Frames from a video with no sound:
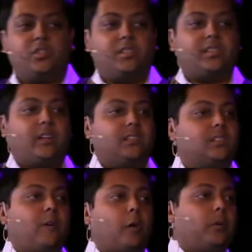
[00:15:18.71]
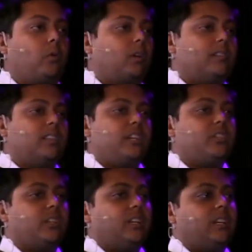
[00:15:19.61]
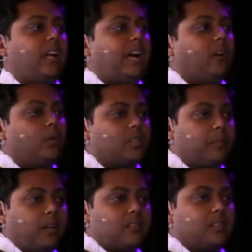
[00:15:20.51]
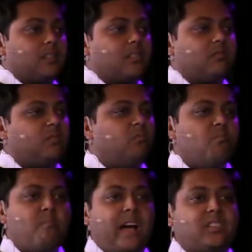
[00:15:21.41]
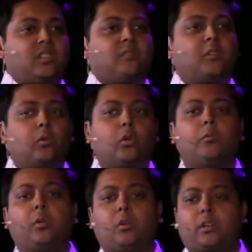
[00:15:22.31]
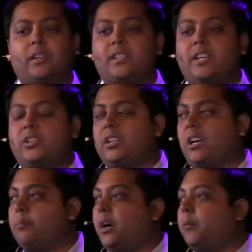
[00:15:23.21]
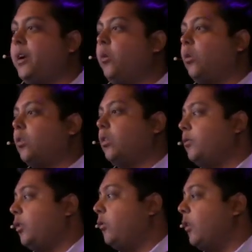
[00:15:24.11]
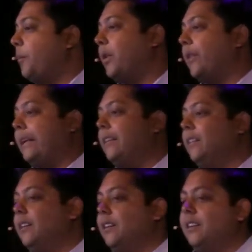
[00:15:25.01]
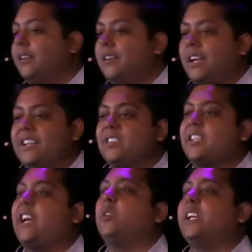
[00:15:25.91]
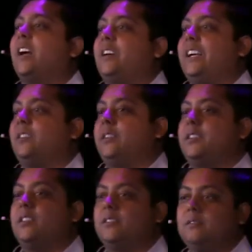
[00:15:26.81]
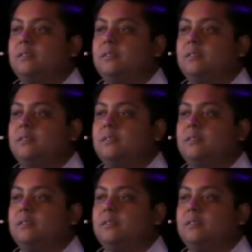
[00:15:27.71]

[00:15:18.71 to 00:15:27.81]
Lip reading: the sales development organization at Responsys, massive global organization, got bought by Oracle for over $1 billion. And he's like, I only hire athletes.